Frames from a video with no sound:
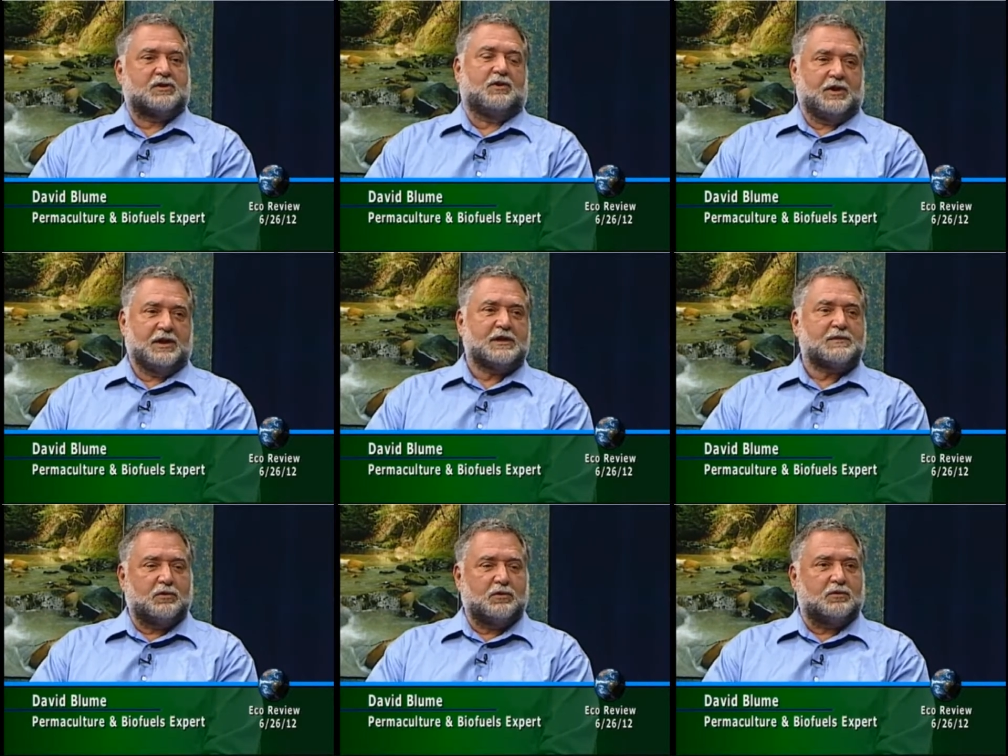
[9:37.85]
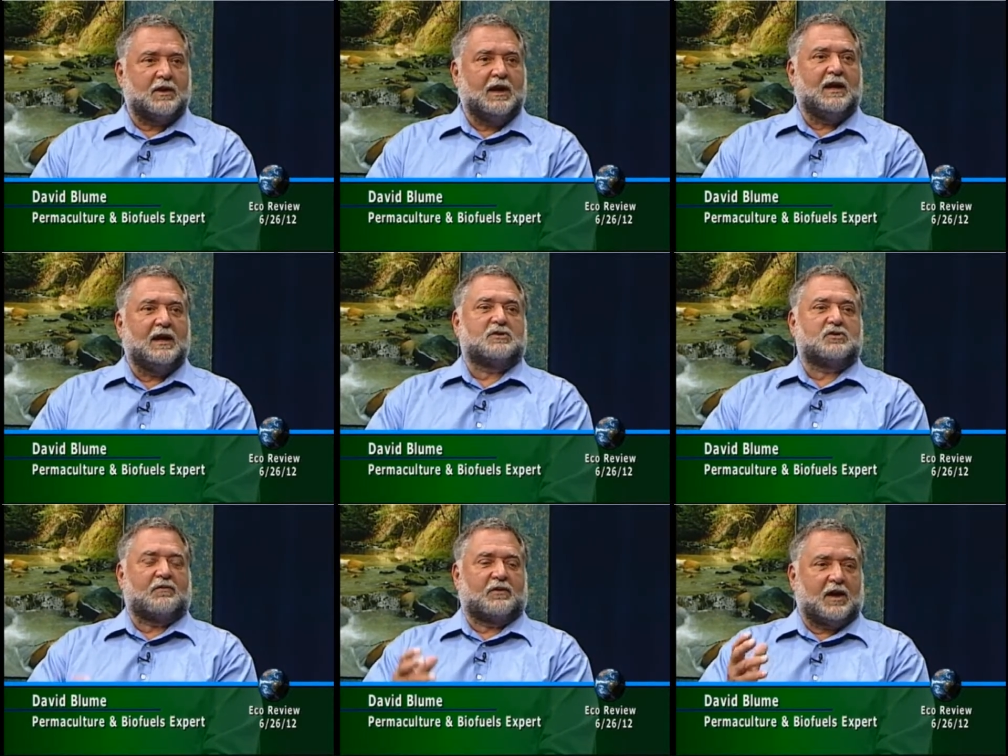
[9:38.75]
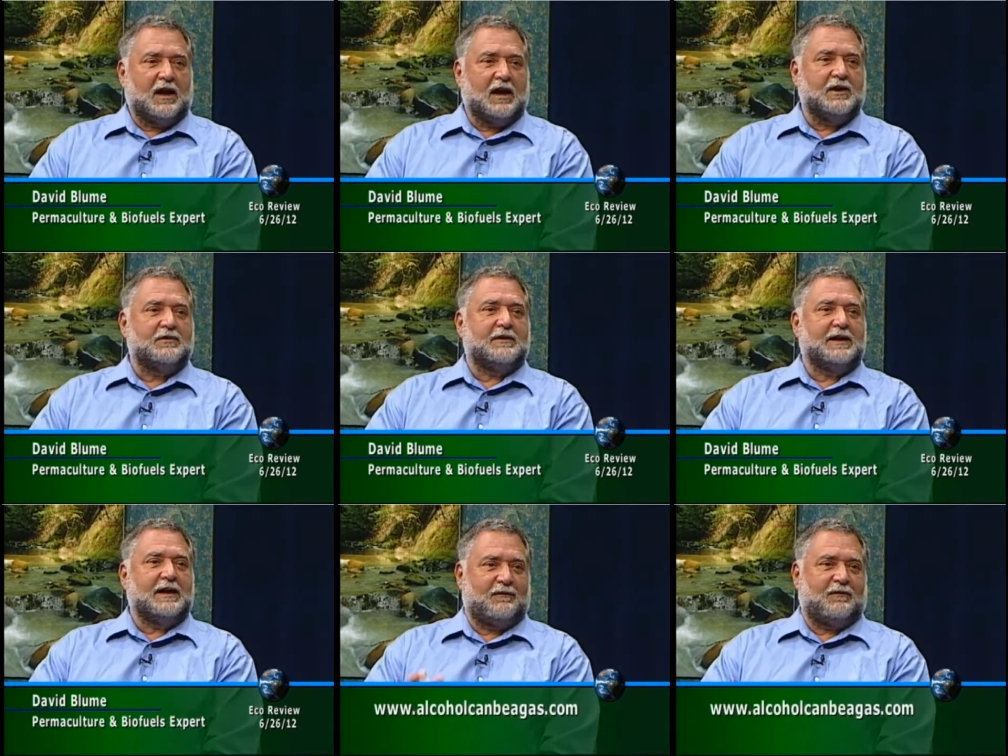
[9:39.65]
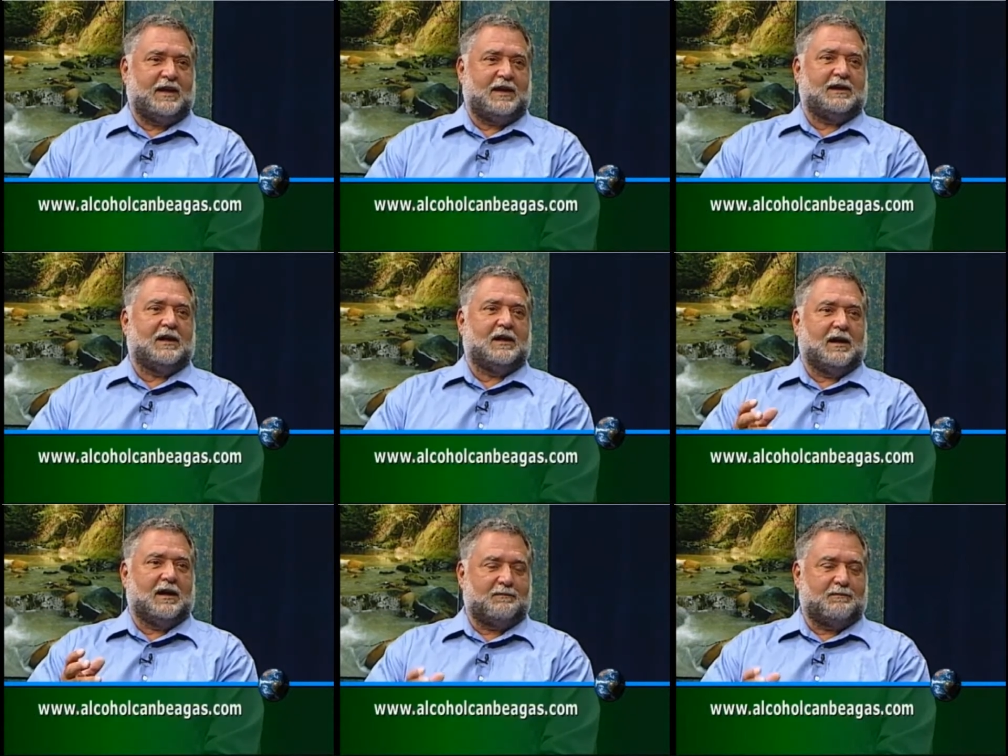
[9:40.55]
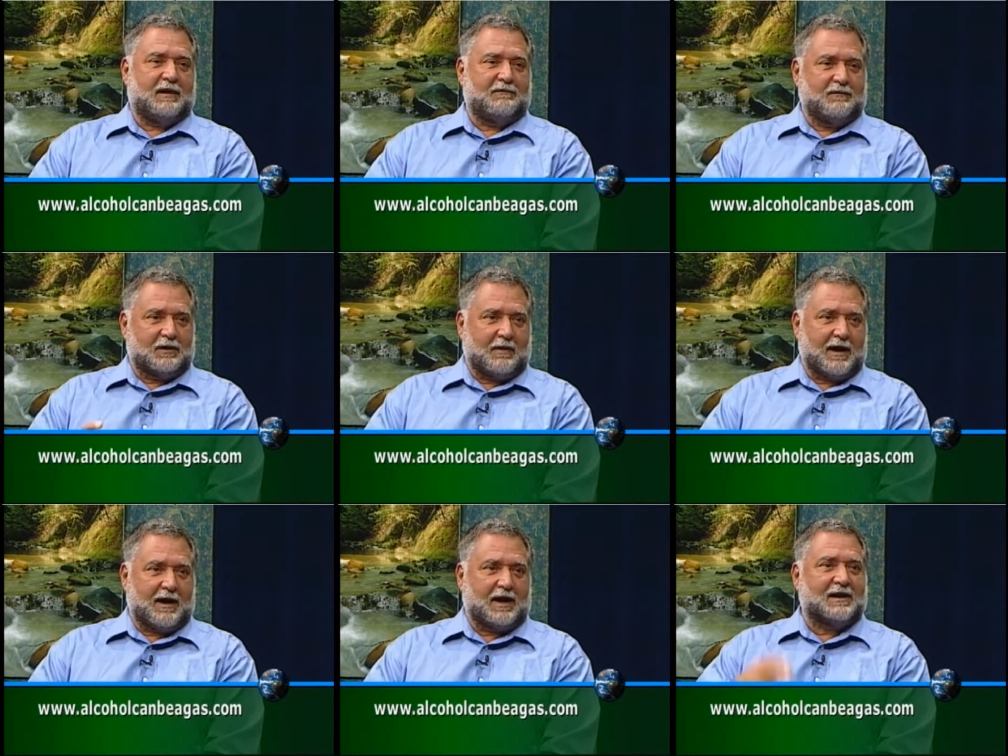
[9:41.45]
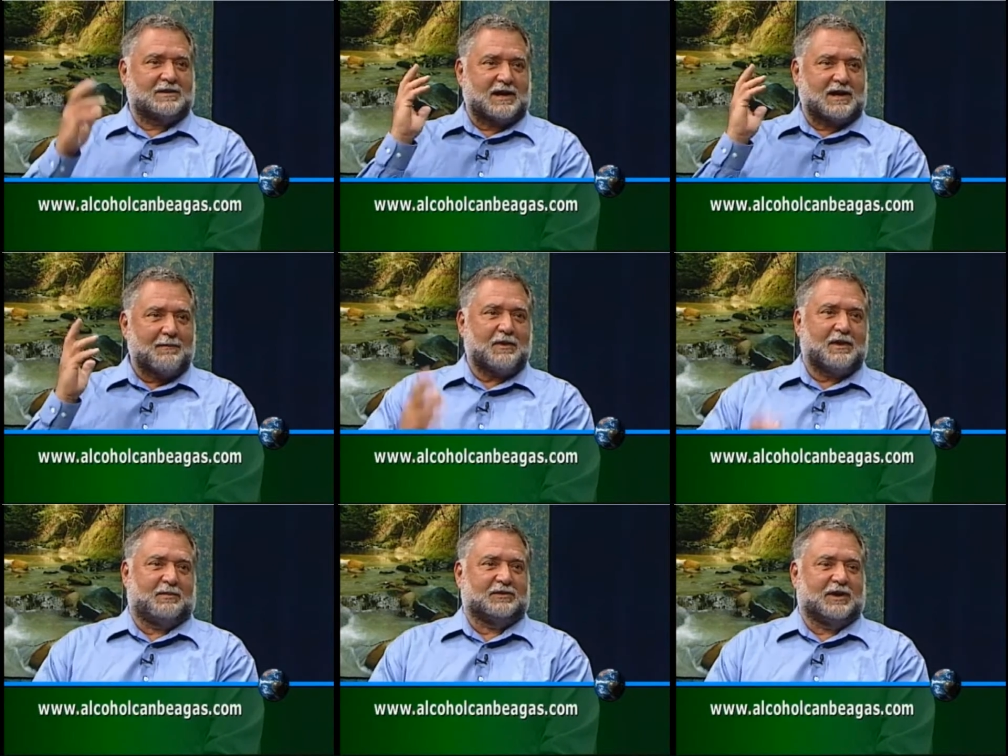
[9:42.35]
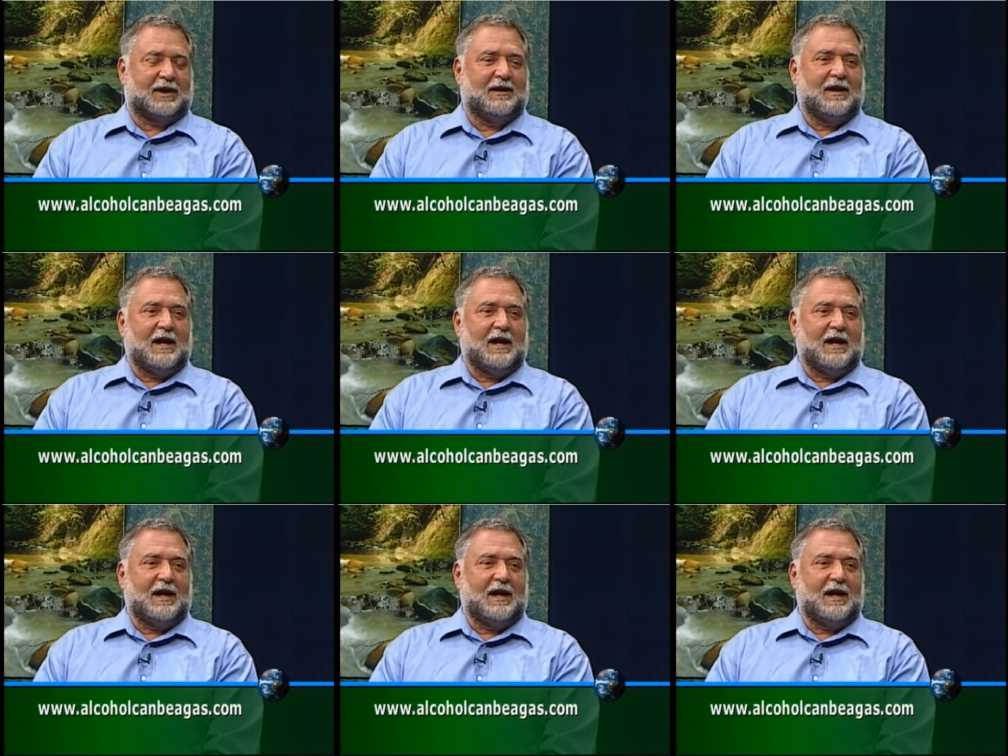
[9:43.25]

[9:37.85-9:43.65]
So this pool is over 100 feet above the ground on top of the building.